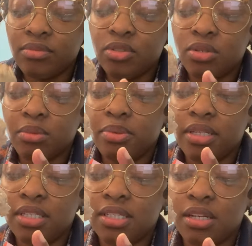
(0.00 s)
you can
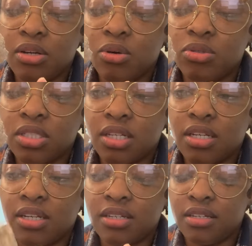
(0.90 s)
barely see the oats in
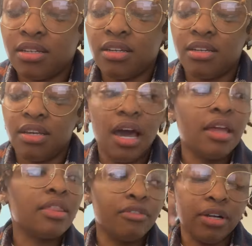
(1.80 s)
here.
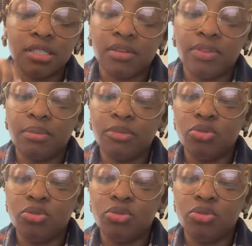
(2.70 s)
The rest of them,